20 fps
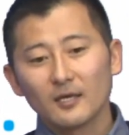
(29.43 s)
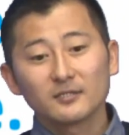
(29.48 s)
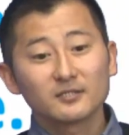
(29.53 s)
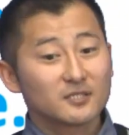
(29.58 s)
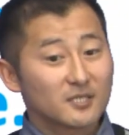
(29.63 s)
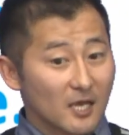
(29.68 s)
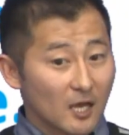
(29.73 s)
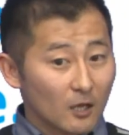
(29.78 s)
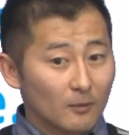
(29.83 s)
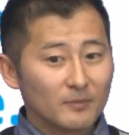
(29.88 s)

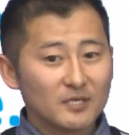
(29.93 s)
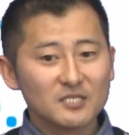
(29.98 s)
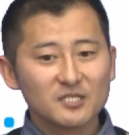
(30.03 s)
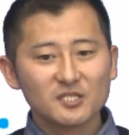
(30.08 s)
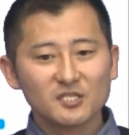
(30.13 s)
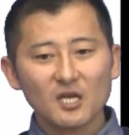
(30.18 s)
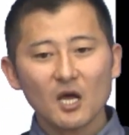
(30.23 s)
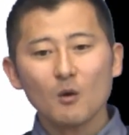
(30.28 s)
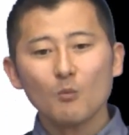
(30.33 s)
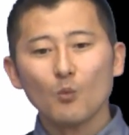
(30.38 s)
Tell me
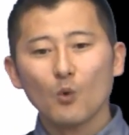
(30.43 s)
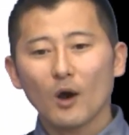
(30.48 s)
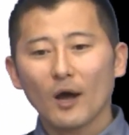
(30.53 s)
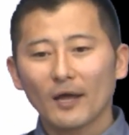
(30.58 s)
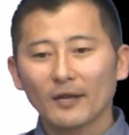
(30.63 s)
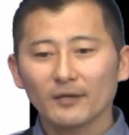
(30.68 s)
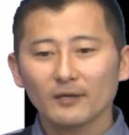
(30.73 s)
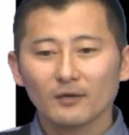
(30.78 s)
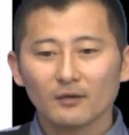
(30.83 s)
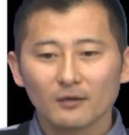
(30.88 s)

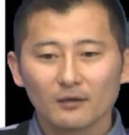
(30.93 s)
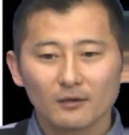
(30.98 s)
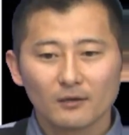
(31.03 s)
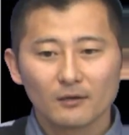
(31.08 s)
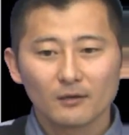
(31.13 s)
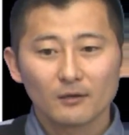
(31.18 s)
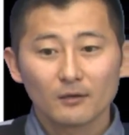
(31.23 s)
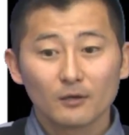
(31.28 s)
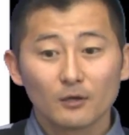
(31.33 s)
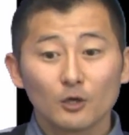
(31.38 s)
someone
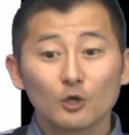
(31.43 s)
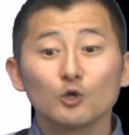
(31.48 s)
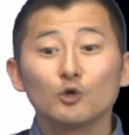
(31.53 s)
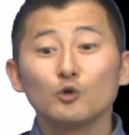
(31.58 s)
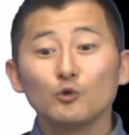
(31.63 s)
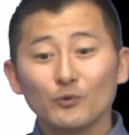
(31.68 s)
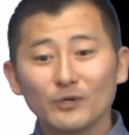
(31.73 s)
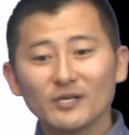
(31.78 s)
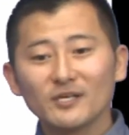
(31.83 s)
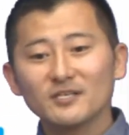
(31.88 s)

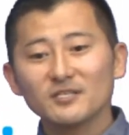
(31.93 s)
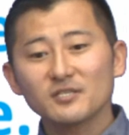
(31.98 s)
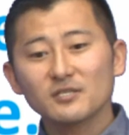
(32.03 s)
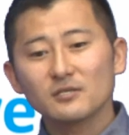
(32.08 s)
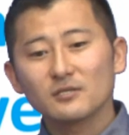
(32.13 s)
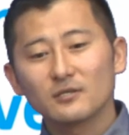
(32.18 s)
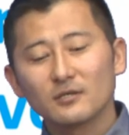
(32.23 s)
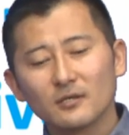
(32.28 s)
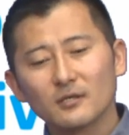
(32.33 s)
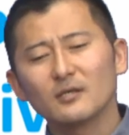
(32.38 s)
who
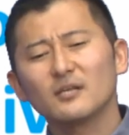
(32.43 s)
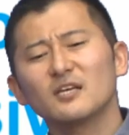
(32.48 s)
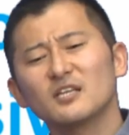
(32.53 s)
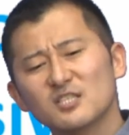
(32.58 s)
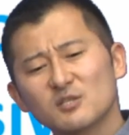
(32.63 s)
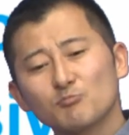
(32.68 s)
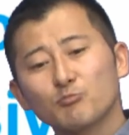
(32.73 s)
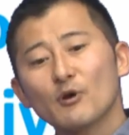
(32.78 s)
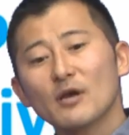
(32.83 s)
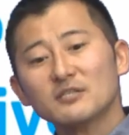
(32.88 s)
is
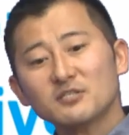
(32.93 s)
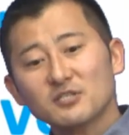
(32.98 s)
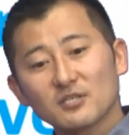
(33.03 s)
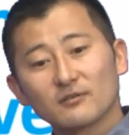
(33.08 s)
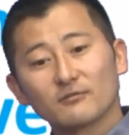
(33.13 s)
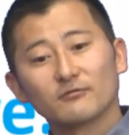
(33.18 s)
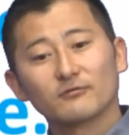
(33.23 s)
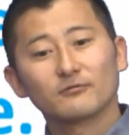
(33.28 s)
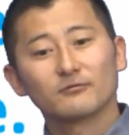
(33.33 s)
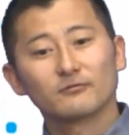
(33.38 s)
expressive.